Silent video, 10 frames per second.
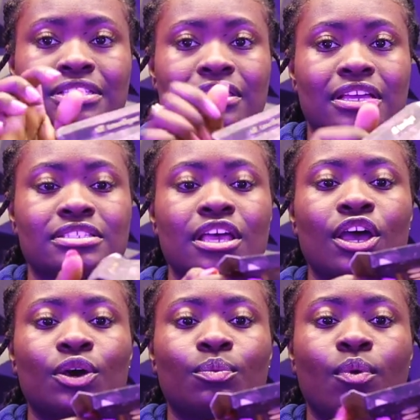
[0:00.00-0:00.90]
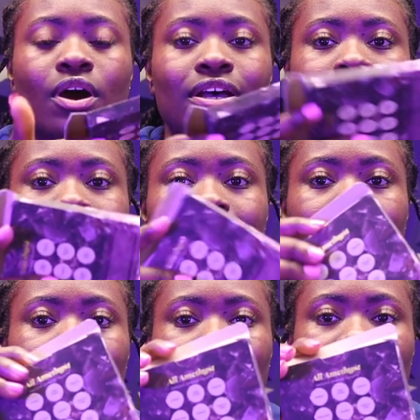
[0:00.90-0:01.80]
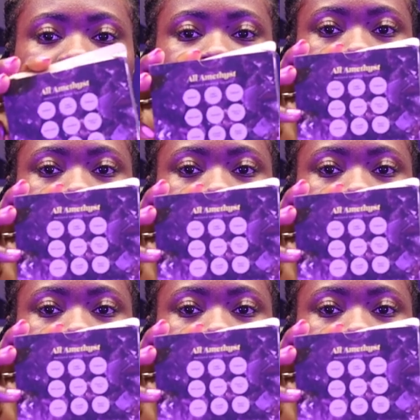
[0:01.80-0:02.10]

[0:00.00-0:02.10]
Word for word: to this was the